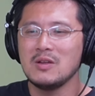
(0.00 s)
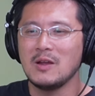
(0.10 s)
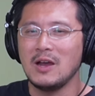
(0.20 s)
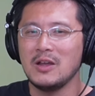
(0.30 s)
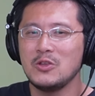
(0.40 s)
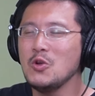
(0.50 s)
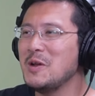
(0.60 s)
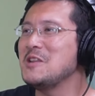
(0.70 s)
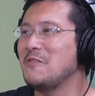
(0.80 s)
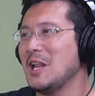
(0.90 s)
uh,
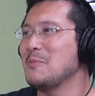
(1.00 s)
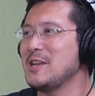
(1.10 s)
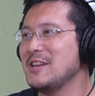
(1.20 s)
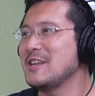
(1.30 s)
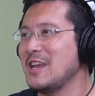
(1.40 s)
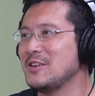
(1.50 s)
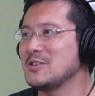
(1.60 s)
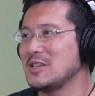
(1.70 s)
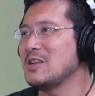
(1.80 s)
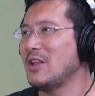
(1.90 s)
human development
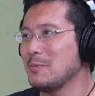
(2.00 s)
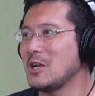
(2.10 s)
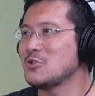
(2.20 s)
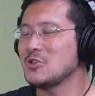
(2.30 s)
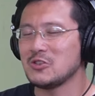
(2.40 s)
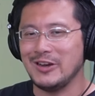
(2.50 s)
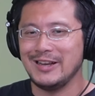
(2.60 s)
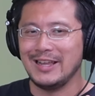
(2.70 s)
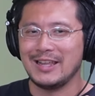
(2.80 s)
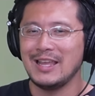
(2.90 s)
indicators in developed countries,
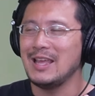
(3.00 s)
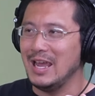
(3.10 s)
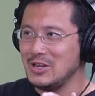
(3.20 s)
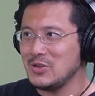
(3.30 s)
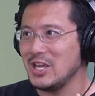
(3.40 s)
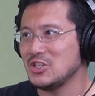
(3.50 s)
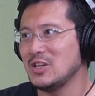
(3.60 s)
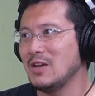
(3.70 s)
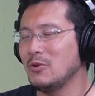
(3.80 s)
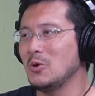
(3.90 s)
right? Like education
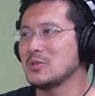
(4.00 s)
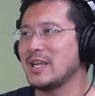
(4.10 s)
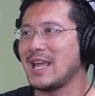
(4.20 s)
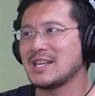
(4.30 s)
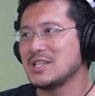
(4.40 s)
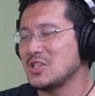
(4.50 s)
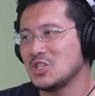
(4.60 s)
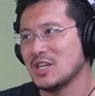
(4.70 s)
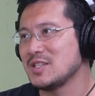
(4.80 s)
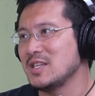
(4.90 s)
levels, like access to
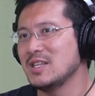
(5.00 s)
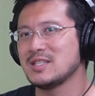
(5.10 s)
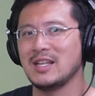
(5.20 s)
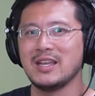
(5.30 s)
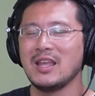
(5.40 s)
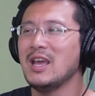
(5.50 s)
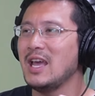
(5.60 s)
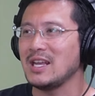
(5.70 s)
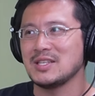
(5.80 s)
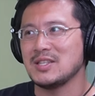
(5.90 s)
justice, like
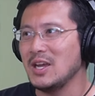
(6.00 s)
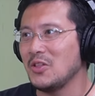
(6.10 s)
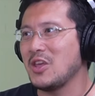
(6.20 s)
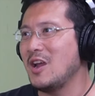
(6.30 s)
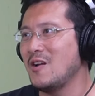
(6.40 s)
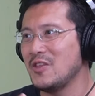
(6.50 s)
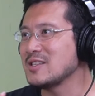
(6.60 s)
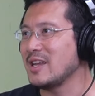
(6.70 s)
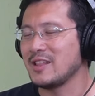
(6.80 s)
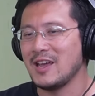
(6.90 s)
access to healthcare,
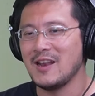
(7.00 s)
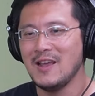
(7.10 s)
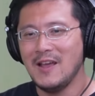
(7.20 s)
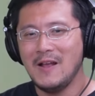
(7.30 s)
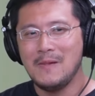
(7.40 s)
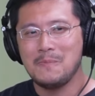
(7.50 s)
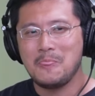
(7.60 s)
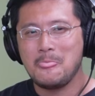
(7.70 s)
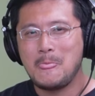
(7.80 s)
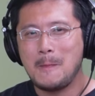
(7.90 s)
things like that.
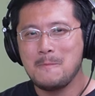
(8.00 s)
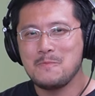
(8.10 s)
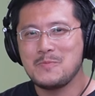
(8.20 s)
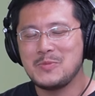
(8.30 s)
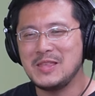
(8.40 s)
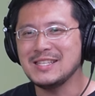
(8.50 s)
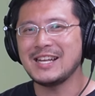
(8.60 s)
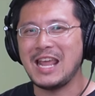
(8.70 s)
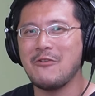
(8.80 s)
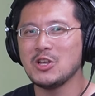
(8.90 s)
These are
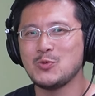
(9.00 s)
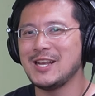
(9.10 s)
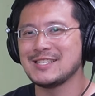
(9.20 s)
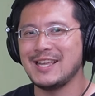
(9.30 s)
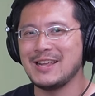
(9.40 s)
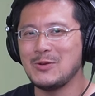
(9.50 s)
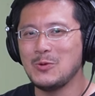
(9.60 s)
the areas where there's like